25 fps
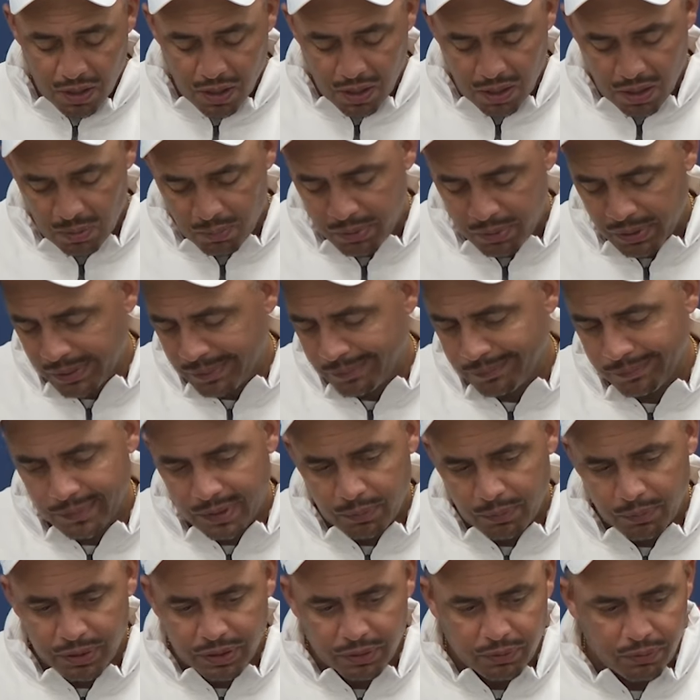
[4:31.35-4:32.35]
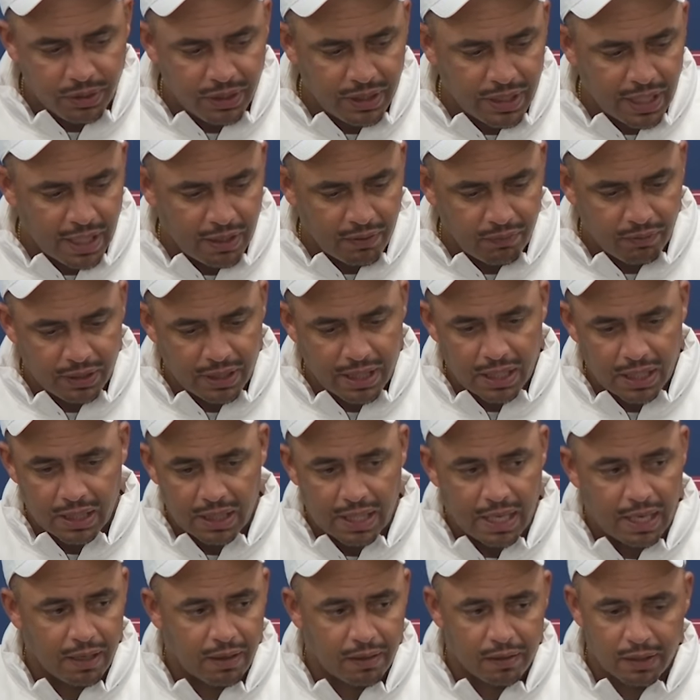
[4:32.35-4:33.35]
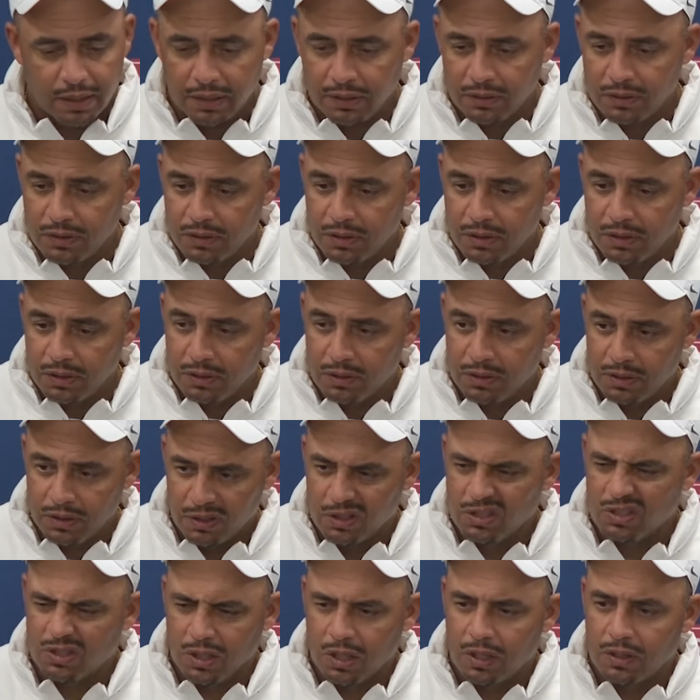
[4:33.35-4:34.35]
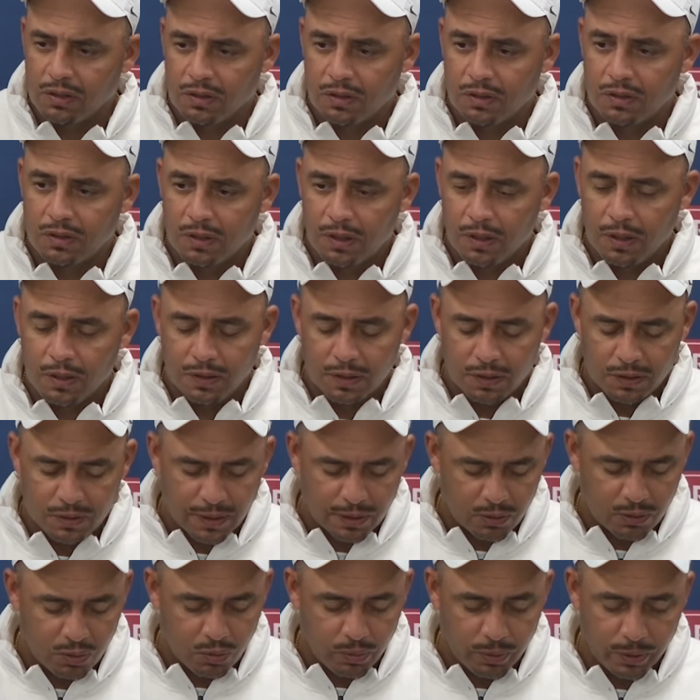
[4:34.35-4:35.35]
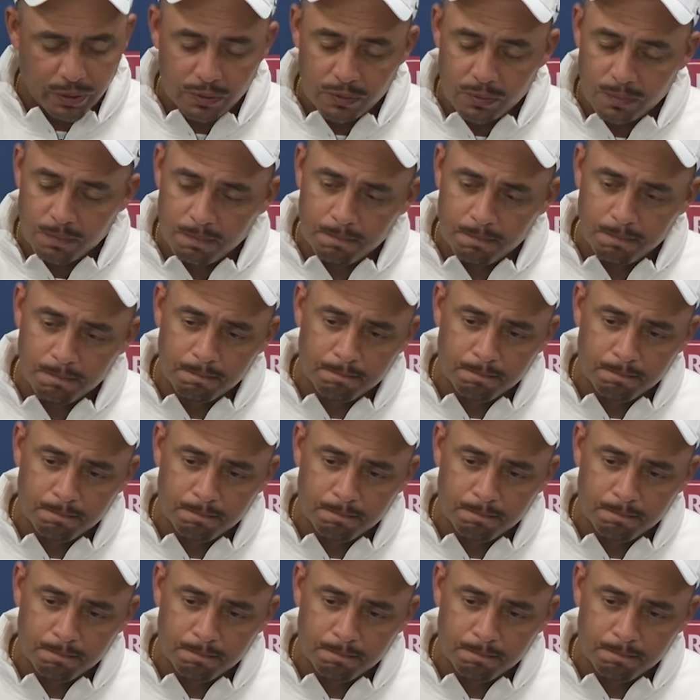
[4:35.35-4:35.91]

But we got a lot of things to discuss these next 2 weeks.